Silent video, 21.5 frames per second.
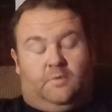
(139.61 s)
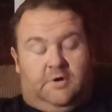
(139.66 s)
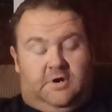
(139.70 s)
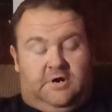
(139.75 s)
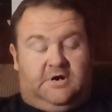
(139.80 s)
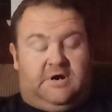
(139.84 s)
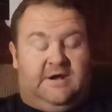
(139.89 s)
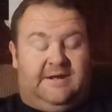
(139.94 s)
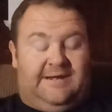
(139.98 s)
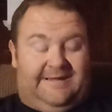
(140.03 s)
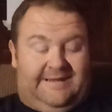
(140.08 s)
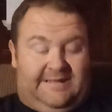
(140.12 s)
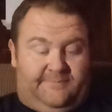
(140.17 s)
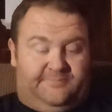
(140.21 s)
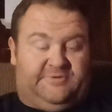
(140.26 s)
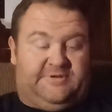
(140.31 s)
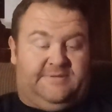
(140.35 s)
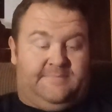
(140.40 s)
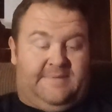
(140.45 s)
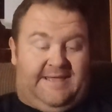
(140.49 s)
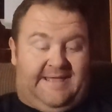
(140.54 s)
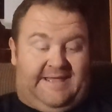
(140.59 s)
work on an
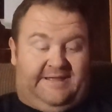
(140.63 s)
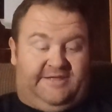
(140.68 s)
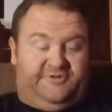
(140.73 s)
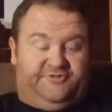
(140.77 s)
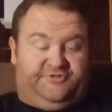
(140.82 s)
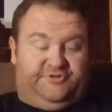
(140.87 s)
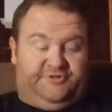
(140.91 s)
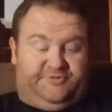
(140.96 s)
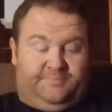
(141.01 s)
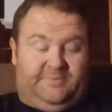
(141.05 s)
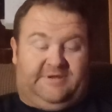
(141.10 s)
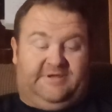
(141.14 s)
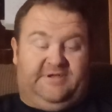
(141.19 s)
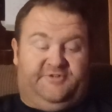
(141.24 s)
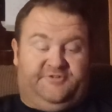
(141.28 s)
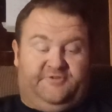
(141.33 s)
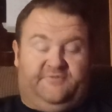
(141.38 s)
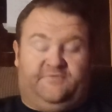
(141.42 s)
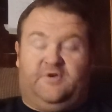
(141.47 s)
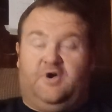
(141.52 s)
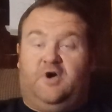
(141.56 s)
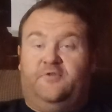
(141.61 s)
empty mag is just
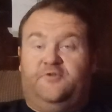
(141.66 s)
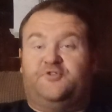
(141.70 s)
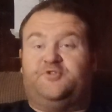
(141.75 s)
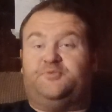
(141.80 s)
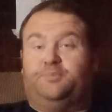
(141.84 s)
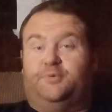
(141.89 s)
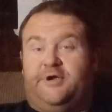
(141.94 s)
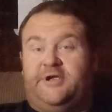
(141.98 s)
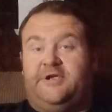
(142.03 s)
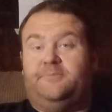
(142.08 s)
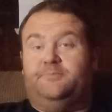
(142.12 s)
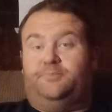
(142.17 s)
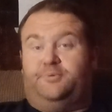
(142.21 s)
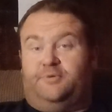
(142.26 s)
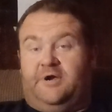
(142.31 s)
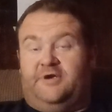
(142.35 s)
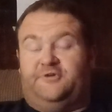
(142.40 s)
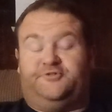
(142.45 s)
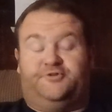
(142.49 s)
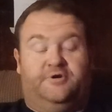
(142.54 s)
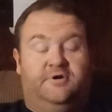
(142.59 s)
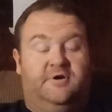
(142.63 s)
because of all the spring
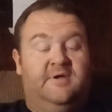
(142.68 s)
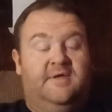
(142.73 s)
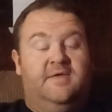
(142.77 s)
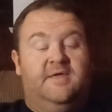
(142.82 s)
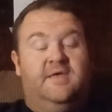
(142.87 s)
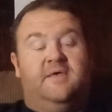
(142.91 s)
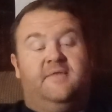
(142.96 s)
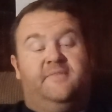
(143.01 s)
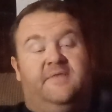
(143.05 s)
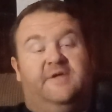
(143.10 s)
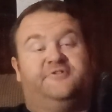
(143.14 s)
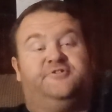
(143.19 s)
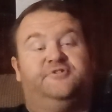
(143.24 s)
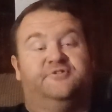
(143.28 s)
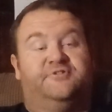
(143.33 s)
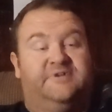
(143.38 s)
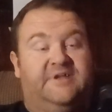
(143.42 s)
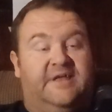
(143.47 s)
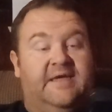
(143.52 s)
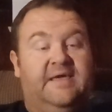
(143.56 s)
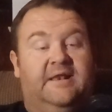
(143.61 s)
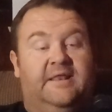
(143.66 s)
pressure that you're
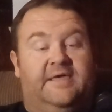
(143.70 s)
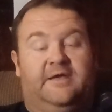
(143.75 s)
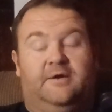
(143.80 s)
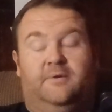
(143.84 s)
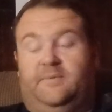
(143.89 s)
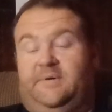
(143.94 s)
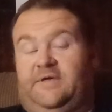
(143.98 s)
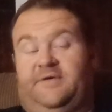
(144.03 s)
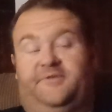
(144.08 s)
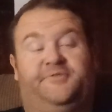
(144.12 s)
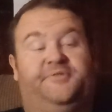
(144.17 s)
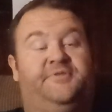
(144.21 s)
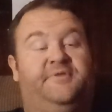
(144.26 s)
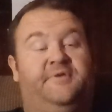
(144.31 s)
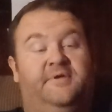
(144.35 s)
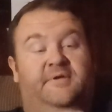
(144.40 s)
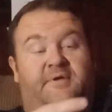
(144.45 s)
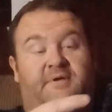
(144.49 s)
dealing with